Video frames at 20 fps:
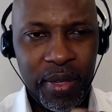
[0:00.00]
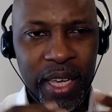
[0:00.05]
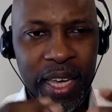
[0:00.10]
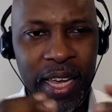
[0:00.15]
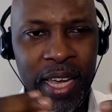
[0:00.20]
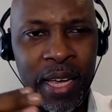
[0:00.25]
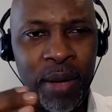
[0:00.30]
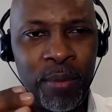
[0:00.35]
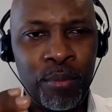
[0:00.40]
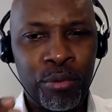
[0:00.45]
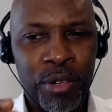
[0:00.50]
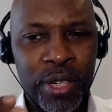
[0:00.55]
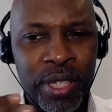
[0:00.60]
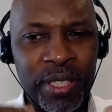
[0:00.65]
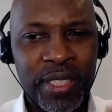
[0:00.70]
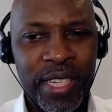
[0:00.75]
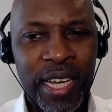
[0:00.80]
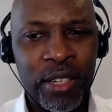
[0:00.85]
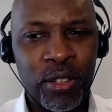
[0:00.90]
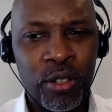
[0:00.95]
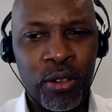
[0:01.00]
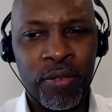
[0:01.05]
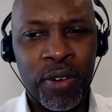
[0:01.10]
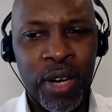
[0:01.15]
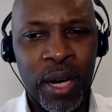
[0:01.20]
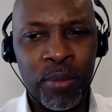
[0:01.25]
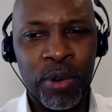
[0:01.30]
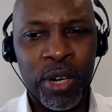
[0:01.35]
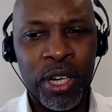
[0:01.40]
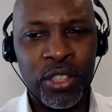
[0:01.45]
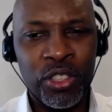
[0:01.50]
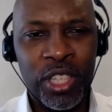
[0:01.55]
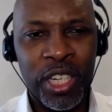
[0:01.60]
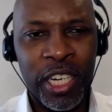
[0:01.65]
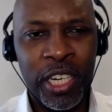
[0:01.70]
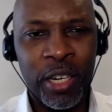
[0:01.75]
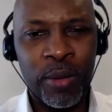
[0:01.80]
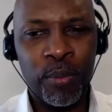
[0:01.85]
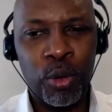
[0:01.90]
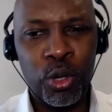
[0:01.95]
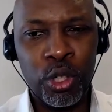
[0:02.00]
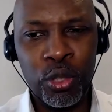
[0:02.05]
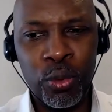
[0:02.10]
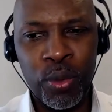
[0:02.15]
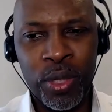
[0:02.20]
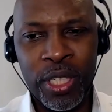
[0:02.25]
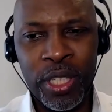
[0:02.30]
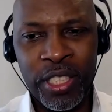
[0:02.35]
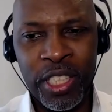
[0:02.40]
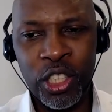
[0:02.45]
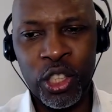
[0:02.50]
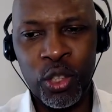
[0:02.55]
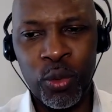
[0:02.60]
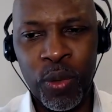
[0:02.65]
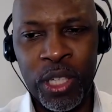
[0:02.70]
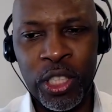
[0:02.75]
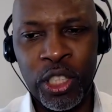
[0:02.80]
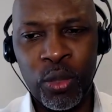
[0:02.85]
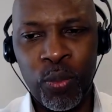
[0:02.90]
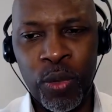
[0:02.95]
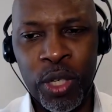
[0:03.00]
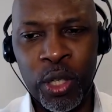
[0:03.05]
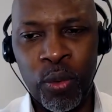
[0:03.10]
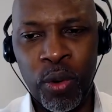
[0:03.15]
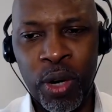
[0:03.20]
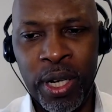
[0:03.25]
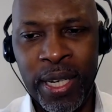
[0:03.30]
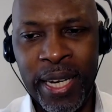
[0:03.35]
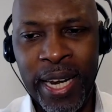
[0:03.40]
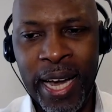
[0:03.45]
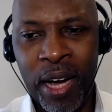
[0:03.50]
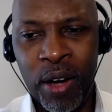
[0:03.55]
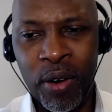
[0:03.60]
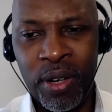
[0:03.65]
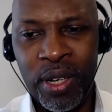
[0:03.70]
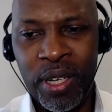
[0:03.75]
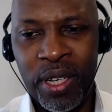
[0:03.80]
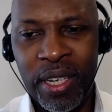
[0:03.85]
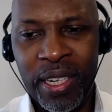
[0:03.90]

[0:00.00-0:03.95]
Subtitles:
It brings down your vibration and it puts you in a situation where you are now